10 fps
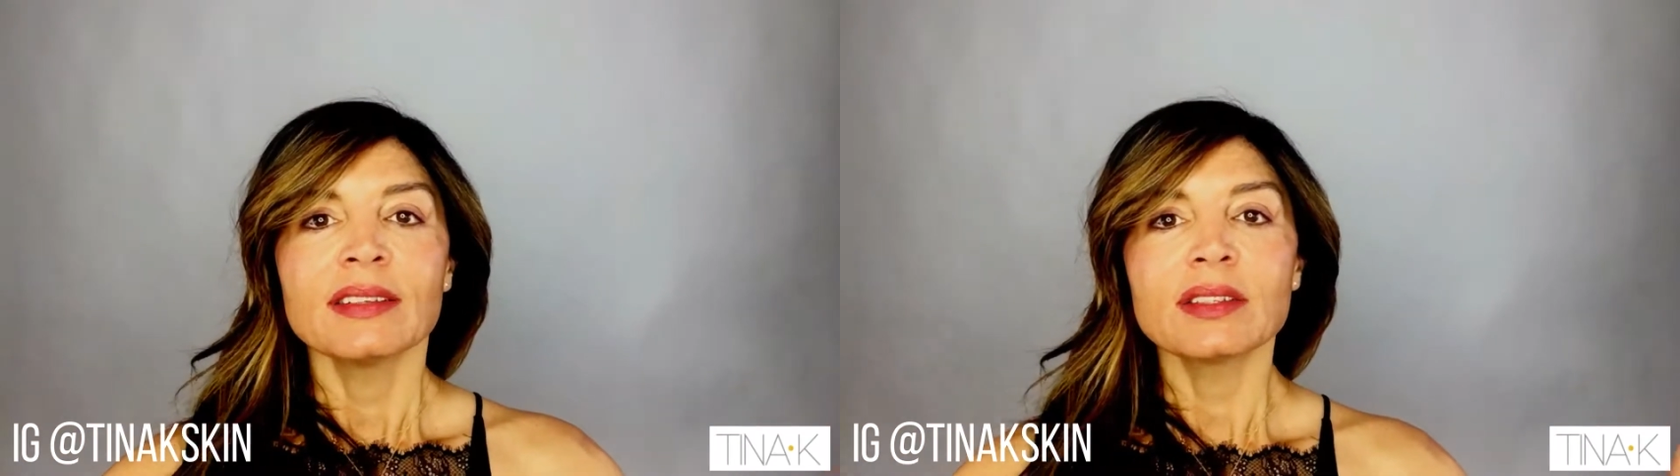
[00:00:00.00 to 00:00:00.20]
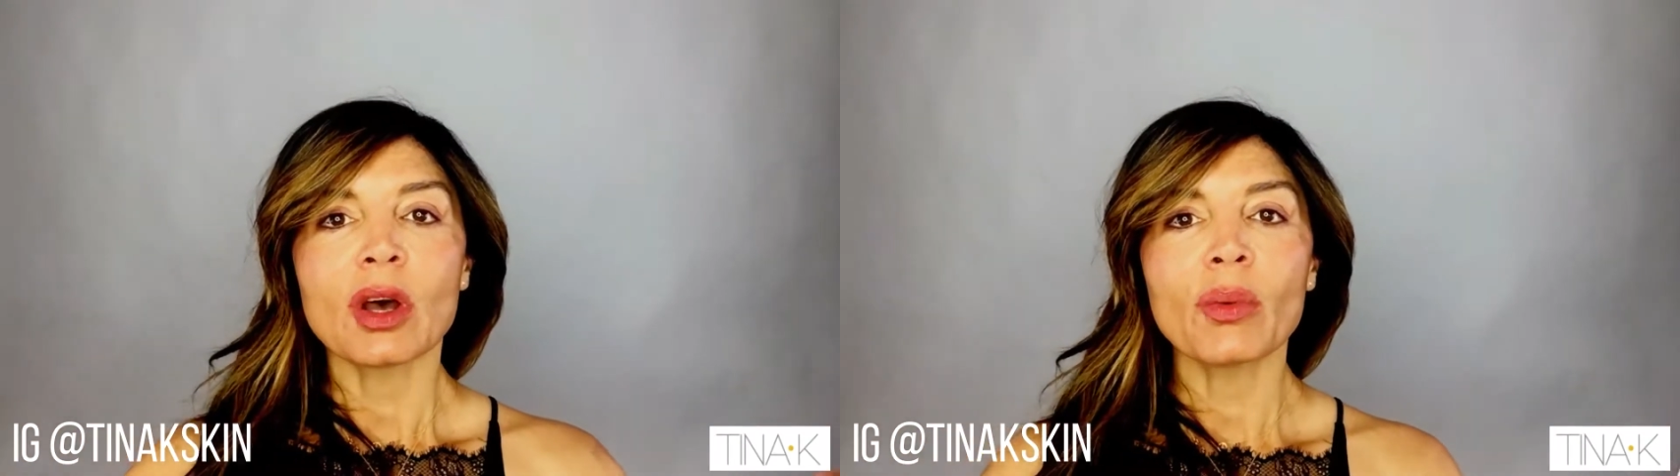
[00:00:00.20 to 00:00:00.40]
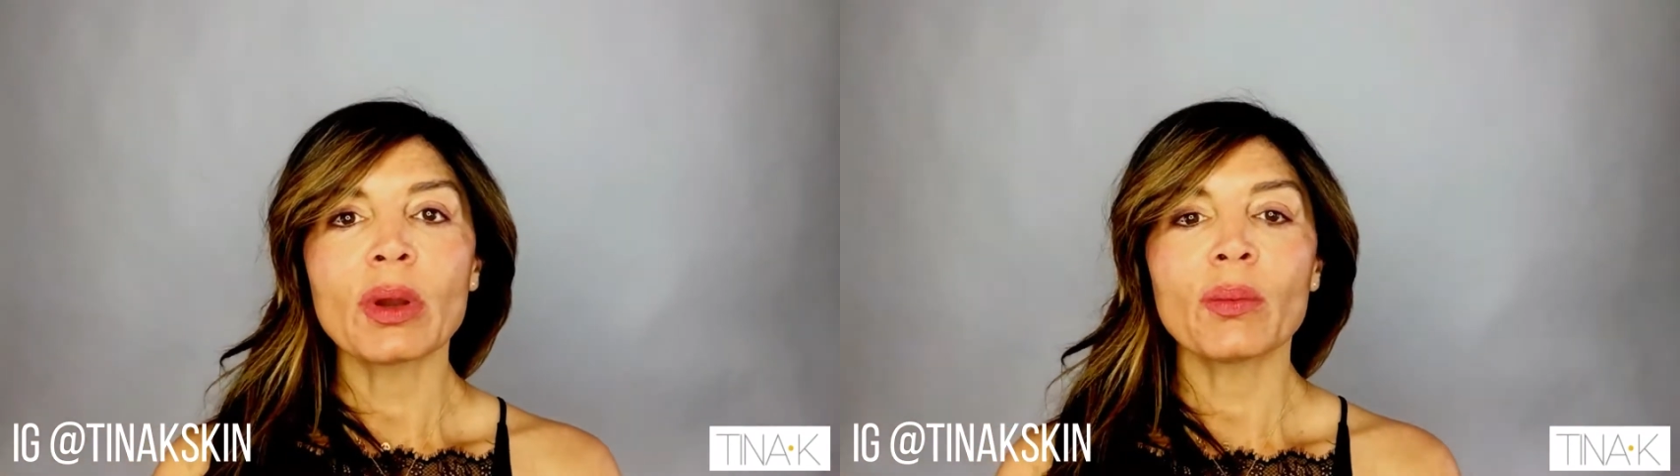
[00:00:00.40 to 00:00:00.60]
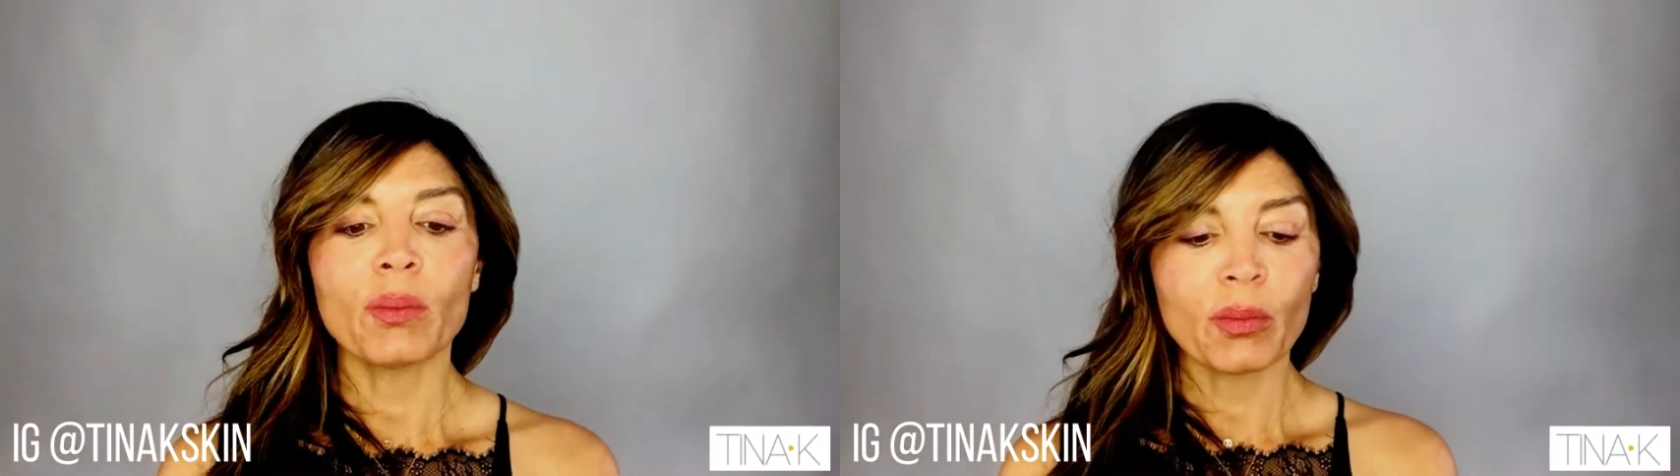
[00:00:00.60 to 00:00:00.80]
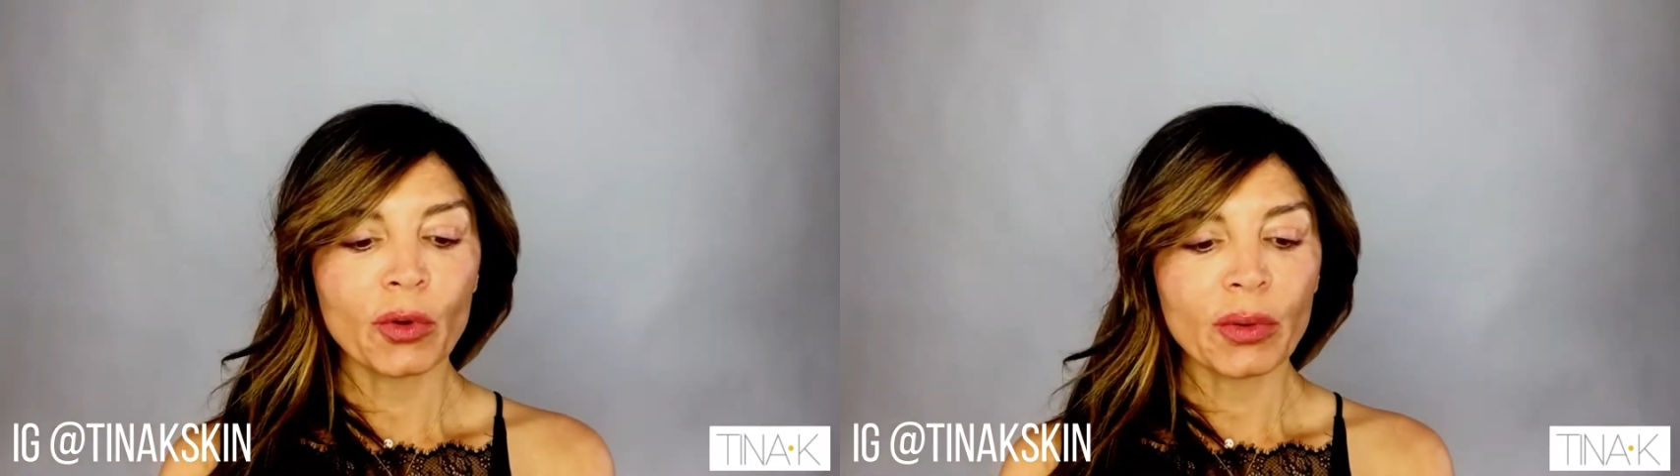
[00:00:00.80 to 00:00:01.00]
So we
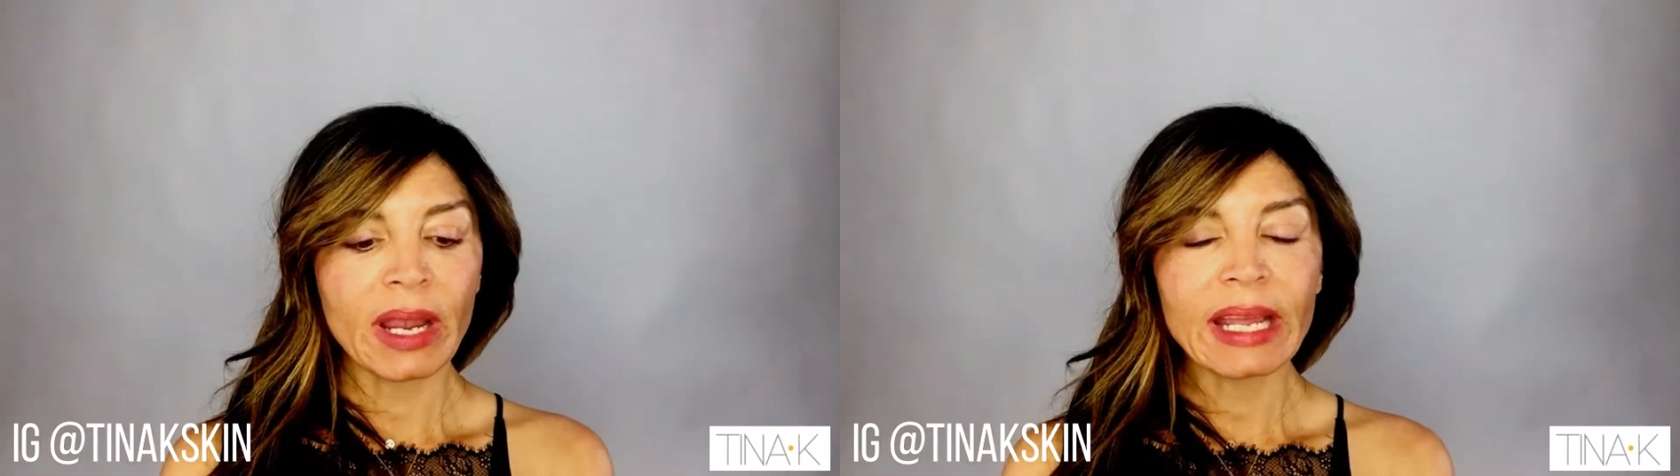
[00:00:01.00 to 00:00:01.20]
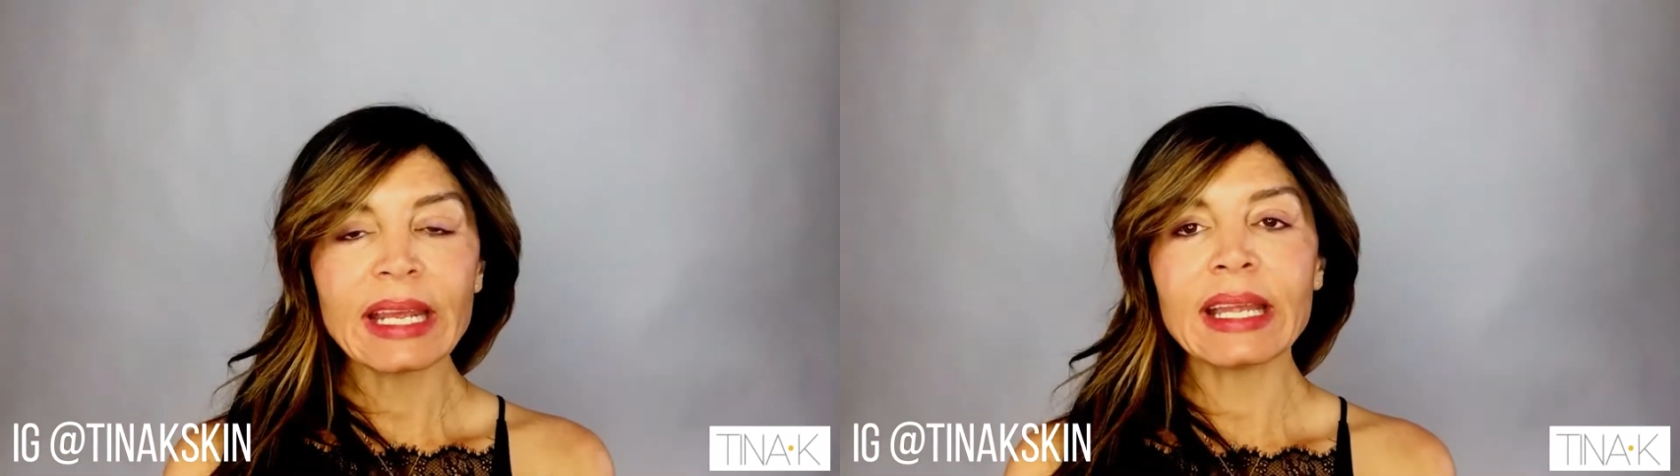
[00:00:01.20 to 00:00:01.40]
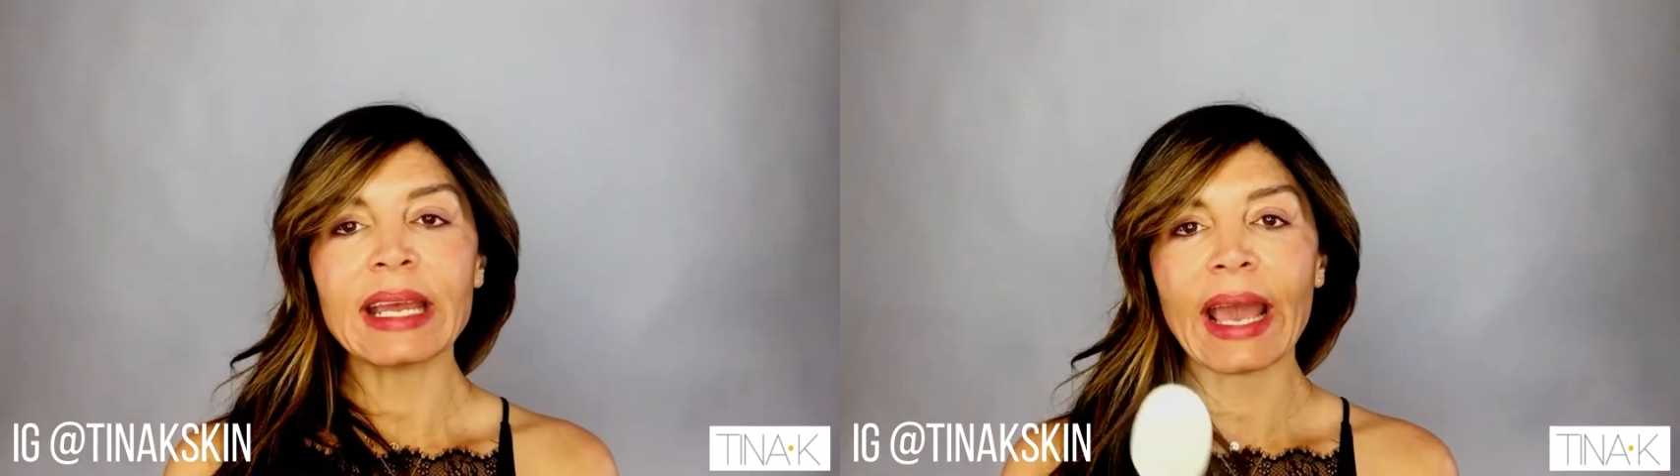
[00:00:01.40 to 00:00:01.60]
created